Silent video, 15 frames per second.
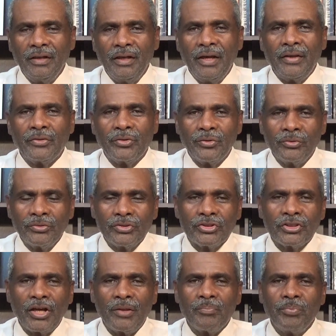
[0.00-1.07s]
at throwing the
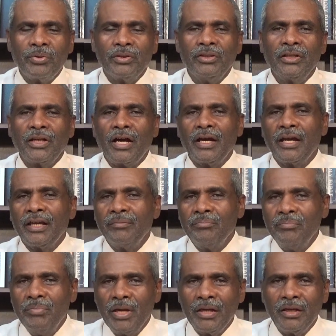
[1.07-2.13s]
shot put than I
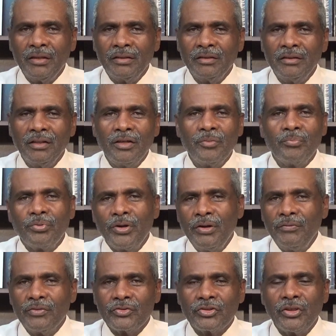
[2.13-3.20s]
had been
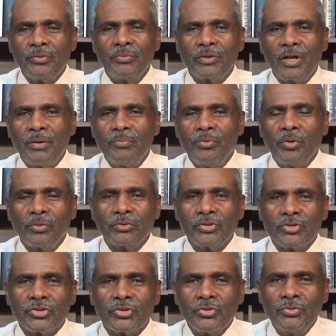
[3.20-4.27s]
previously when I broke the
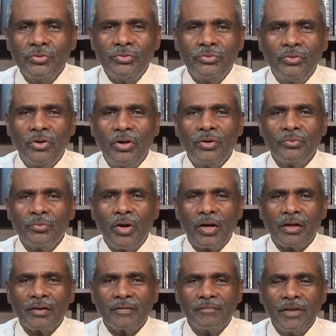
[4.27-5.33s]
school
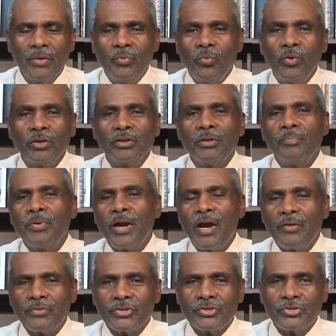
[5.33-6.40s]
record and won the
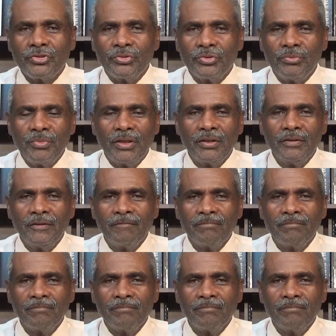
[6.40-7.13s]
parish tournament.